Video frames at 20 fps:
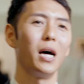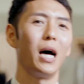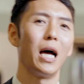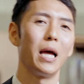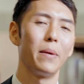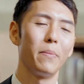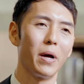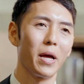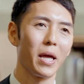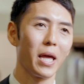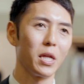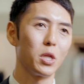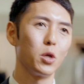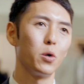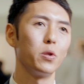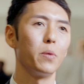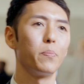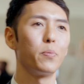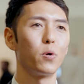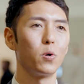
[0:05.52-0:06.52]
I'm a head
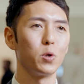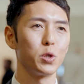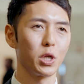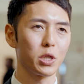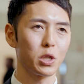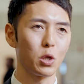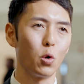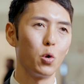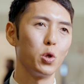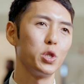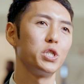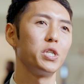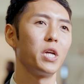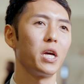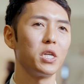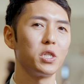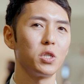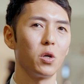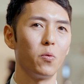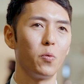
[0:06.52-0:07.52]
of the project
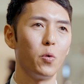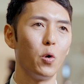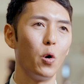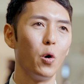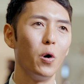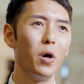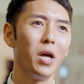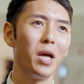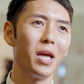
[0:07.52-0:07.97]
origination for